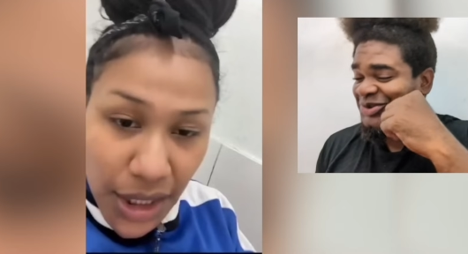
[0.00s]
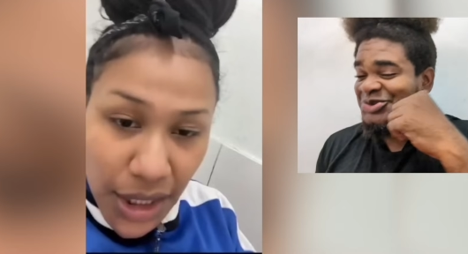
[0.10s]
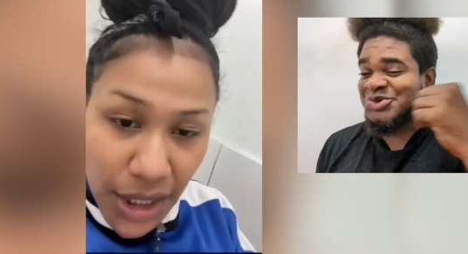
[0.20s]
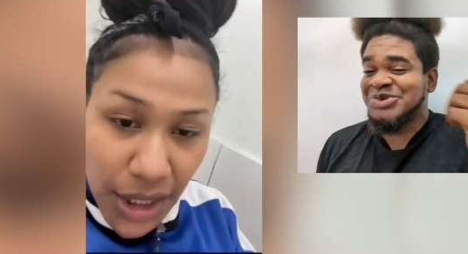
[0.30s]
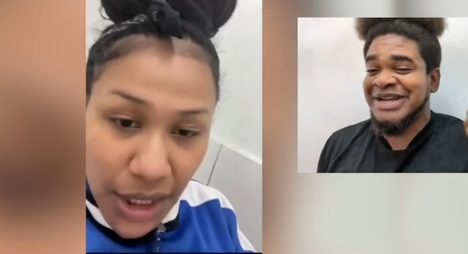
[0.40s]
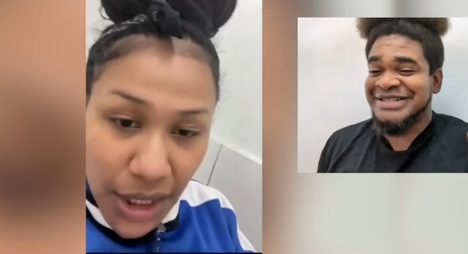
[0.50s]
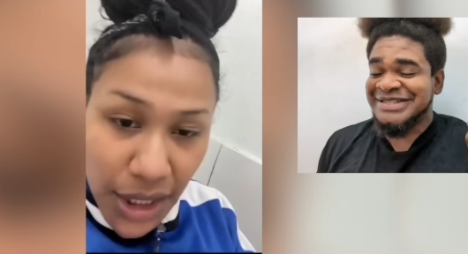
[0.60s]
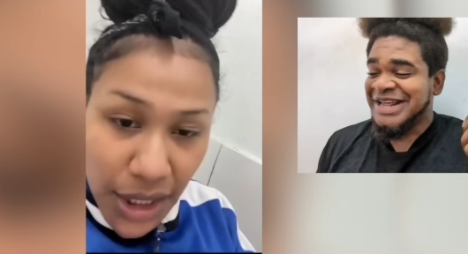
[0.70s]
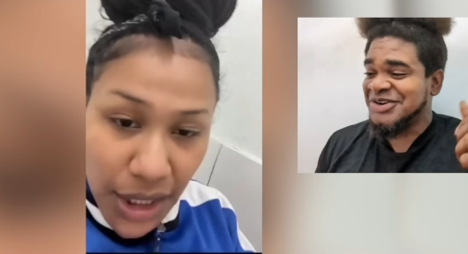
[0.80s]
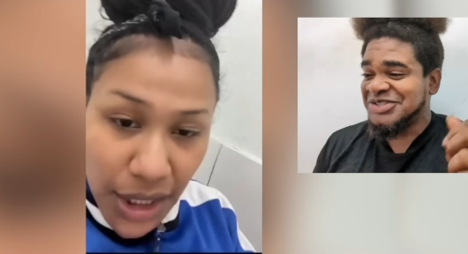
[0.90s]
Speaker 1: or
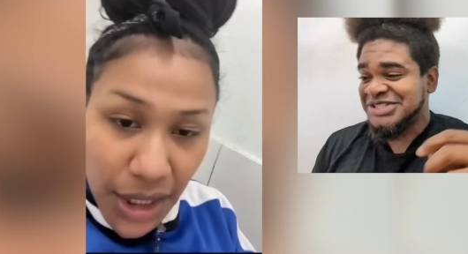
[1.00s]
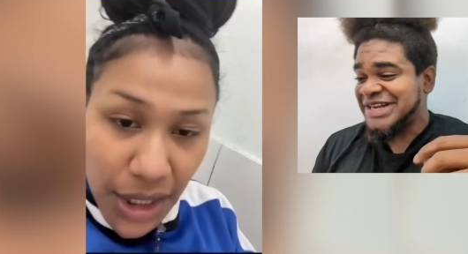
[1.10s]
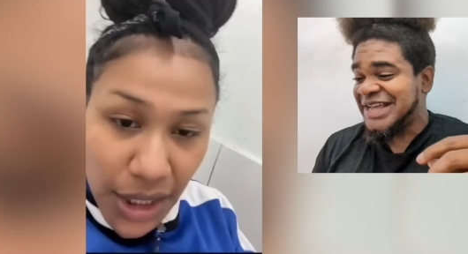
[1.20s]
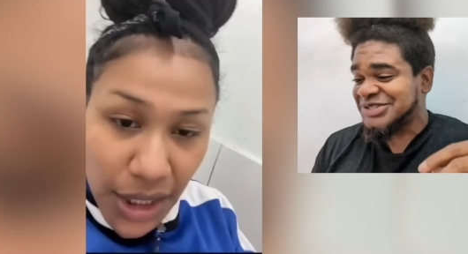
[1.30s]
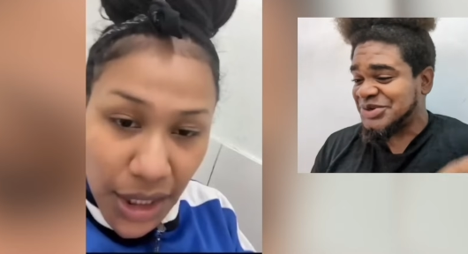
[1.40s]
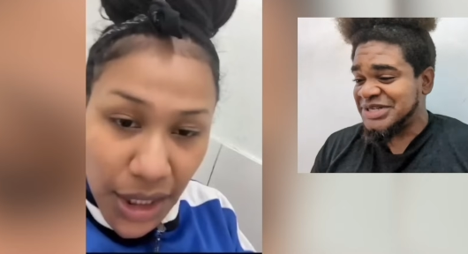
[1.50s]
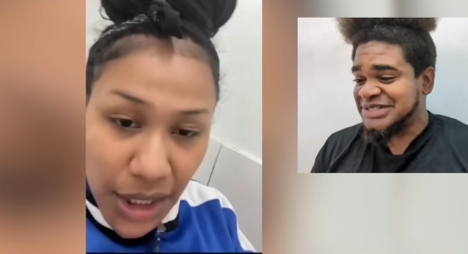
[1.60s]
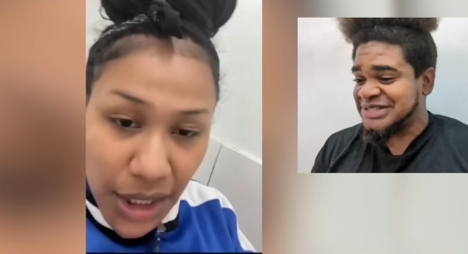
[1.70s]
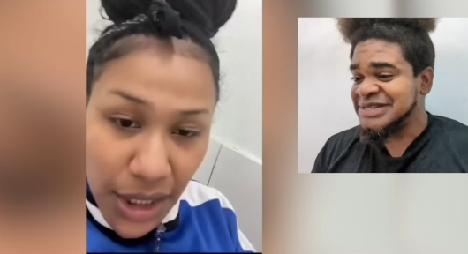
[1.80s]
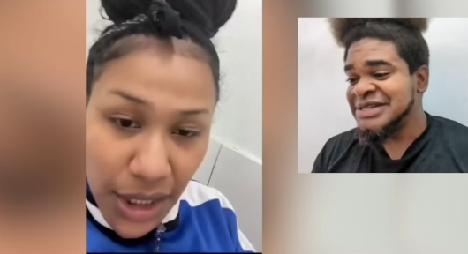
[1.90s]
299 on Shein that's
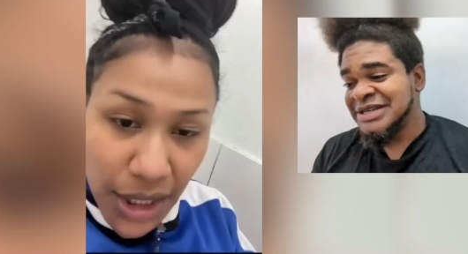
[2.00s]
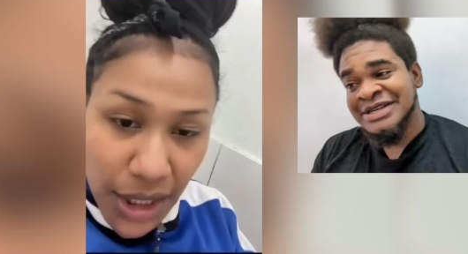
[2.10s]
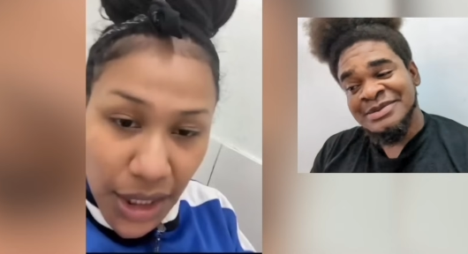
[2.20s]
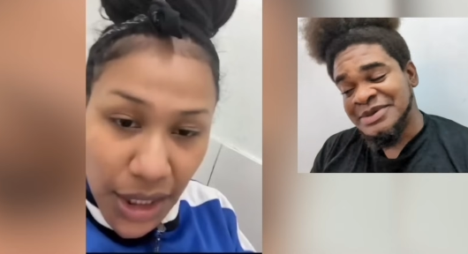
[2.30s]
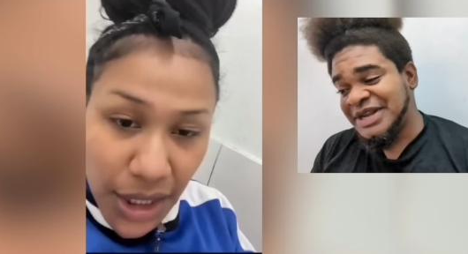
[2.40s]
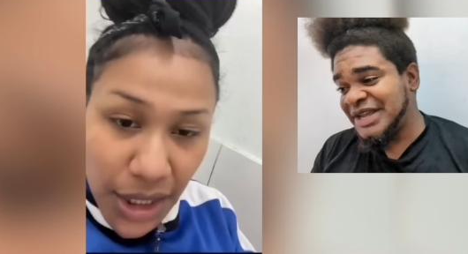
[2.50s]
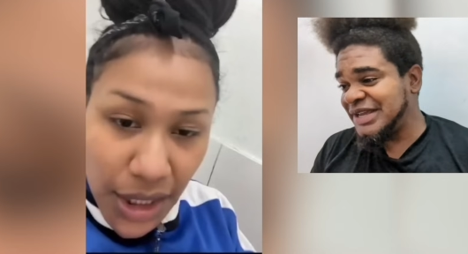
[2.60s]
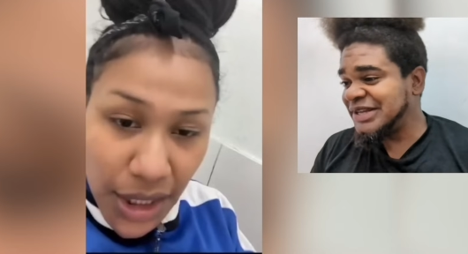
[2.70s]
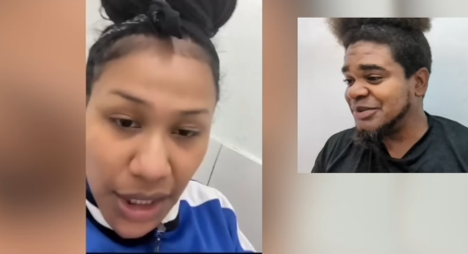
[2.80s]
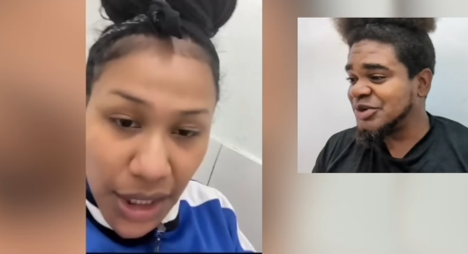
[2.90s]
crazy but
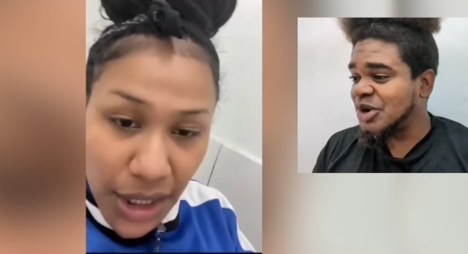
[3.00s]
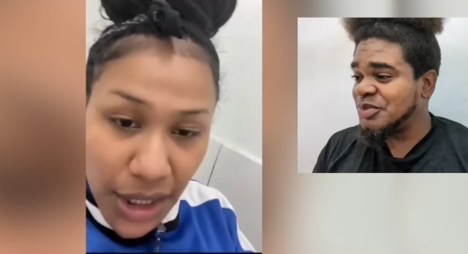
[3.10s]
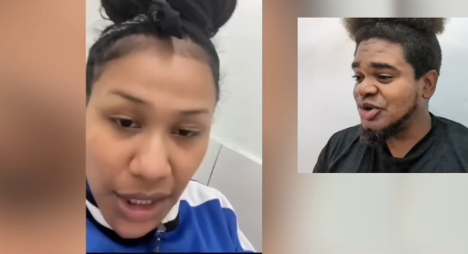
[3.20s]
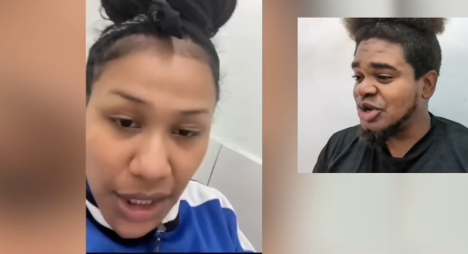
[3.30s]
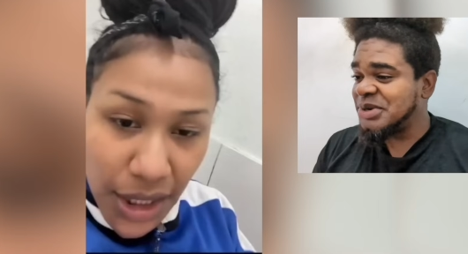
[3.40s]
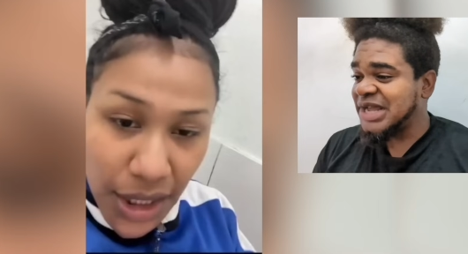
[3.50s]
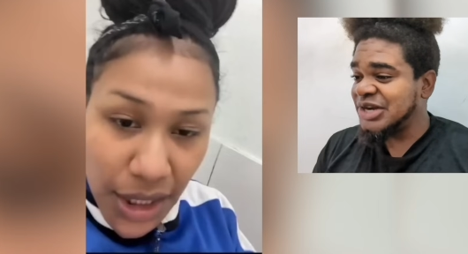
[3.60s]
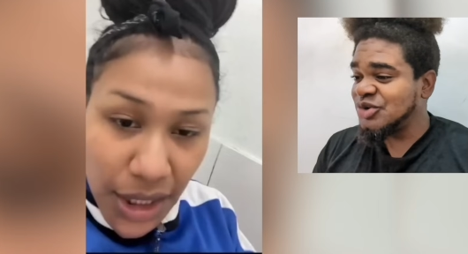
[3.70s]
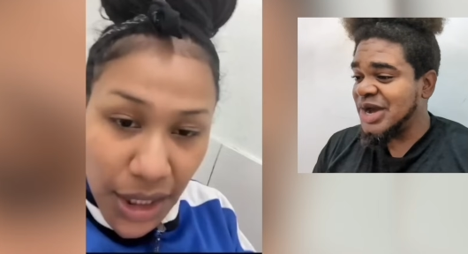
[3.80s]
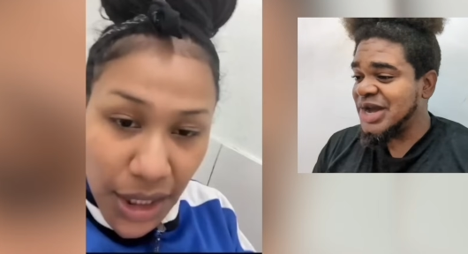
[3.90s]
hey they would come down dominic
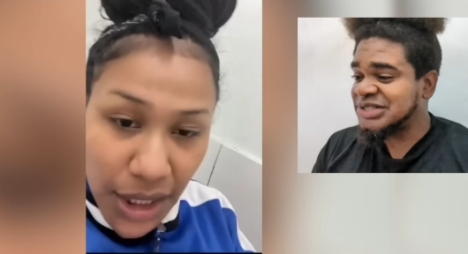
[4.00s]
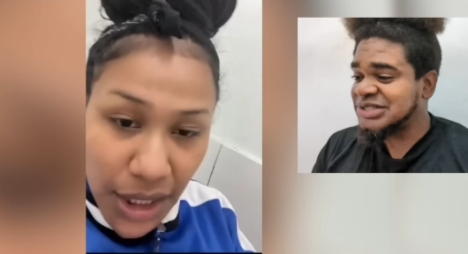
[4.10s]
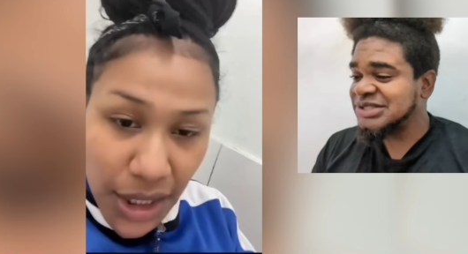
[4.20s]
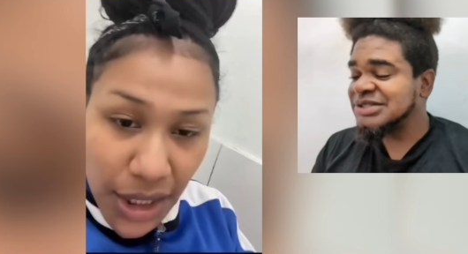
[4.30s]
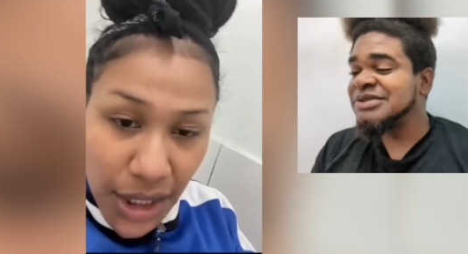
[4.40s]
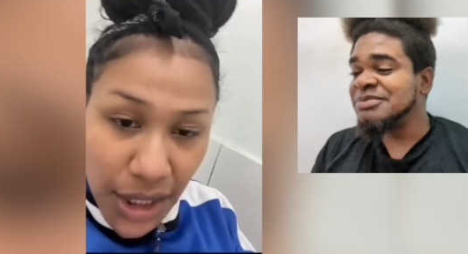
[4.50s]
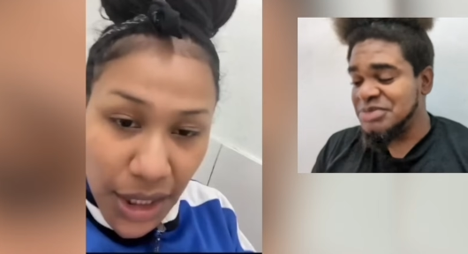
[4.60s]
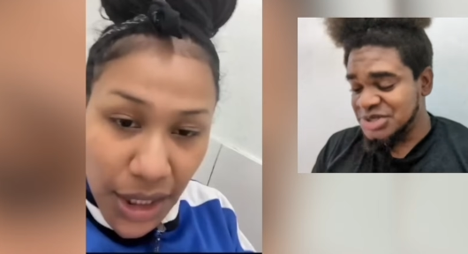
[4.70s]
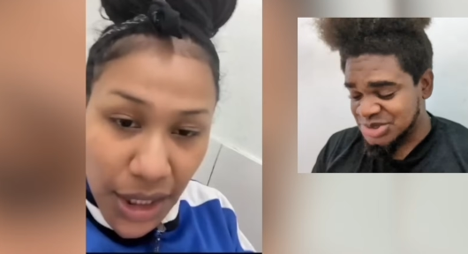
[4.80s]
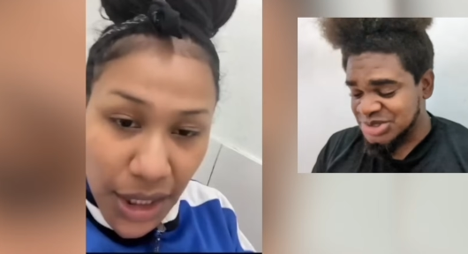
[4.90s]
and do what
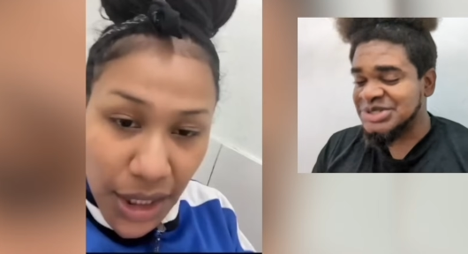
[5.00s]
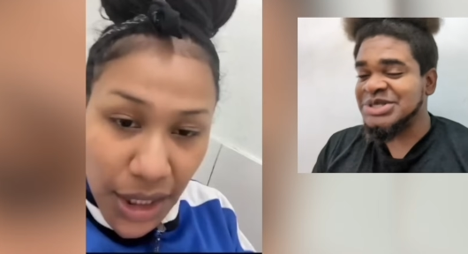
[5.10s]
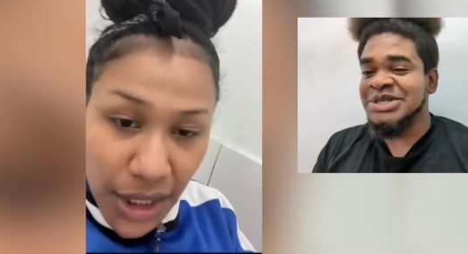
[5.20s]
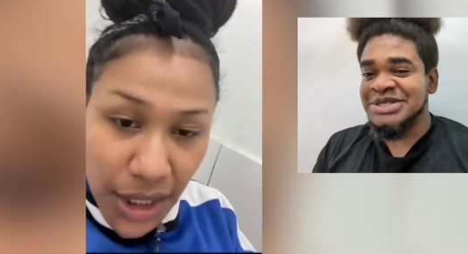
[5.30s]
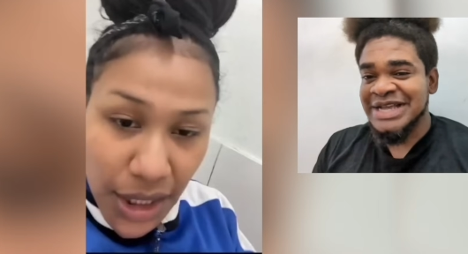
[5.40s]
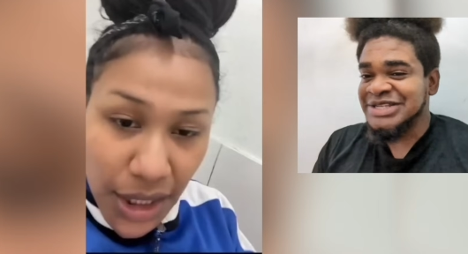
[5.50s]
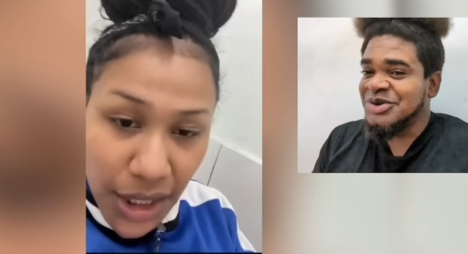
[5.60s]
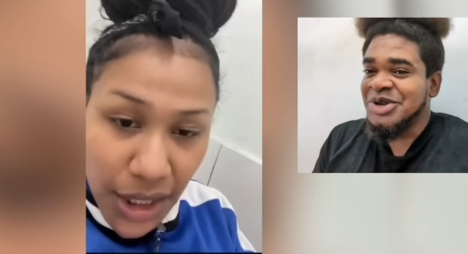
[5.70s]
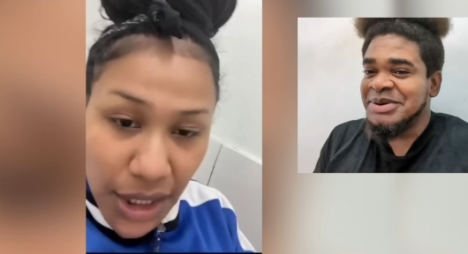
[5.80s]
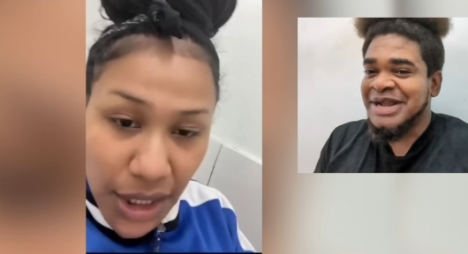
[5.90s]
businesses. That's
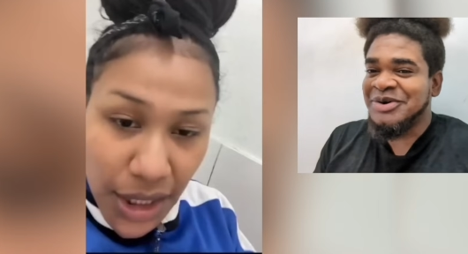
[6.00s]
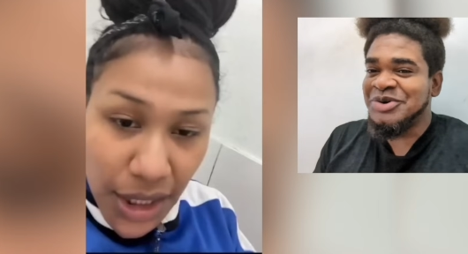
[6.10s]
how Dominica